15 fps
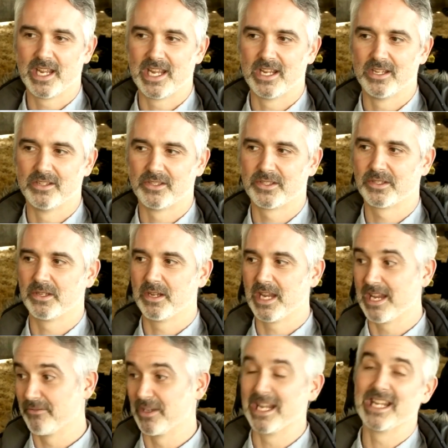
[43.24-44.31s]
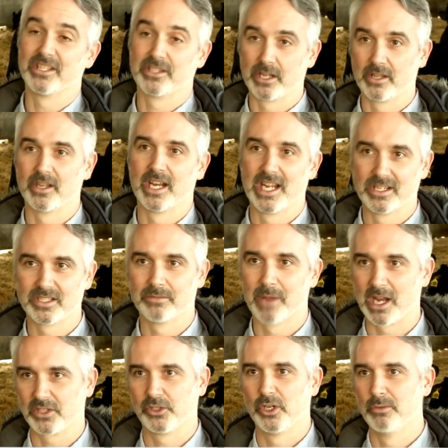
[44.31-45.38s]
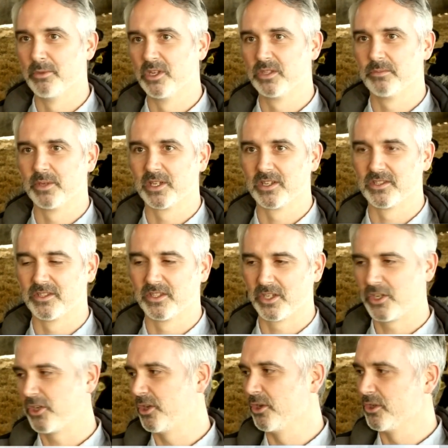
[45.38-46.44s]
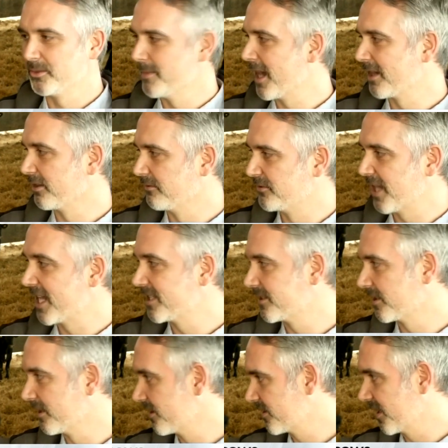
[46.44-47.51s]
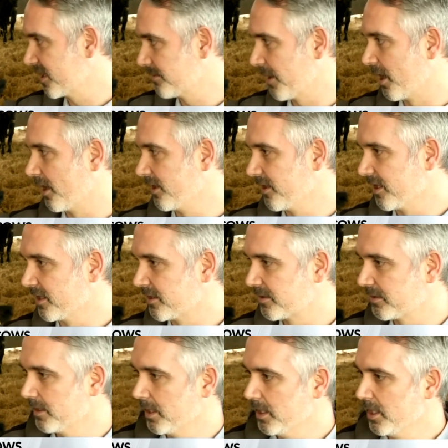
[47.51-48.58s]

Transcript: is even easier than it is to match humans because there's a huge amount of data that sits behind these